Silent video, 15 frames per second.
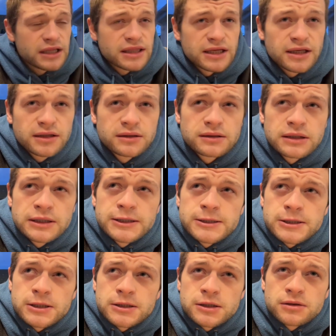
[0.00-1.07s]
I think
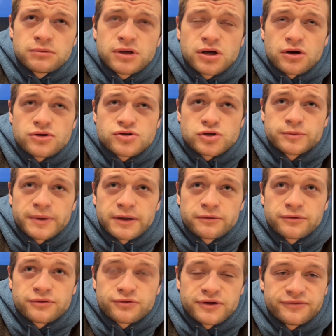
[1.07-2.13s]
got to
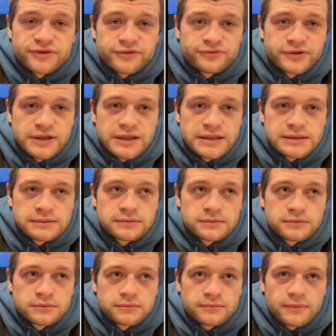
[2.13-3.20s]
about 3:15,
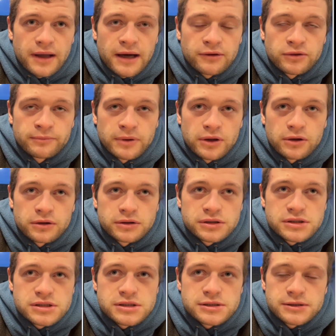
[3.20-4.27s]
out the
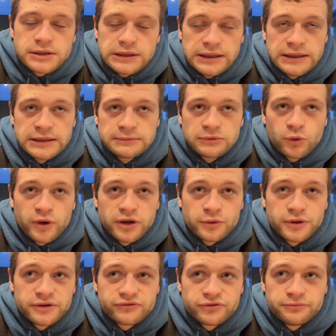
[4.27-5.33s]
blocks, quite
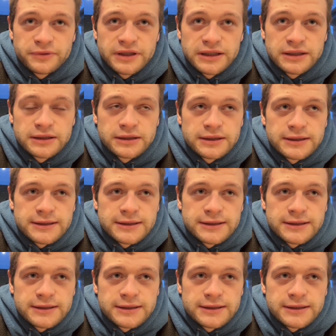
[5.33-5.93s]
quick for me,